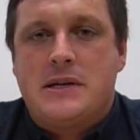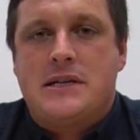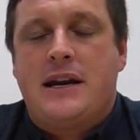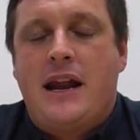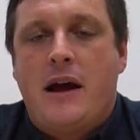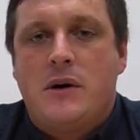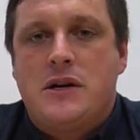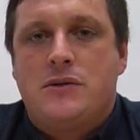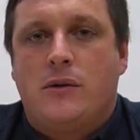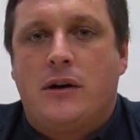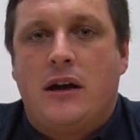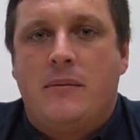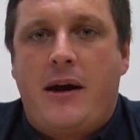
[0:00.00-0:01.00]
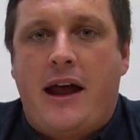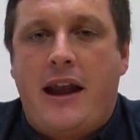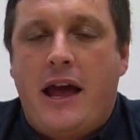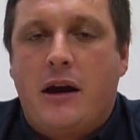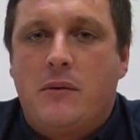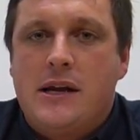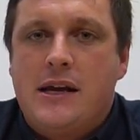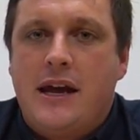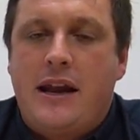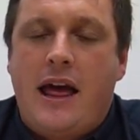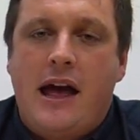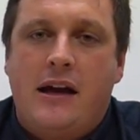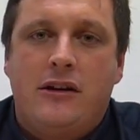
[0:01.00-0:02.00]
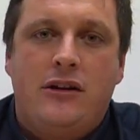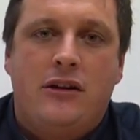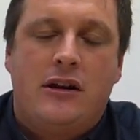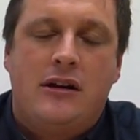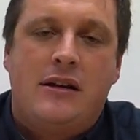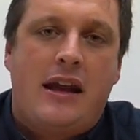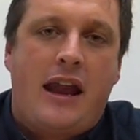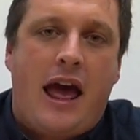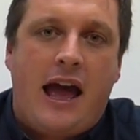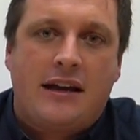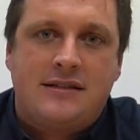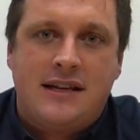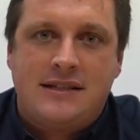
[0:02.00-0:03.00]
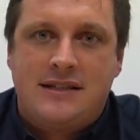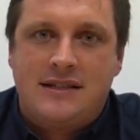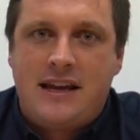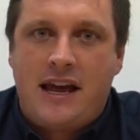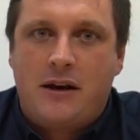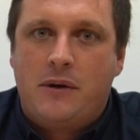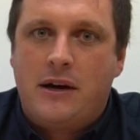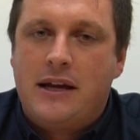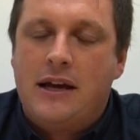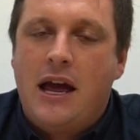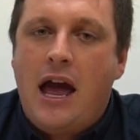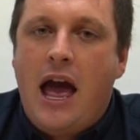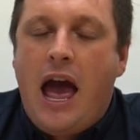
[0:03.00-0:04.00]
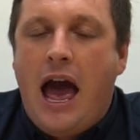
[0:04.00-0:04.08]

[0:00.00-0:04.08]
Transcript: but today we're talking about equity and how you can access this equity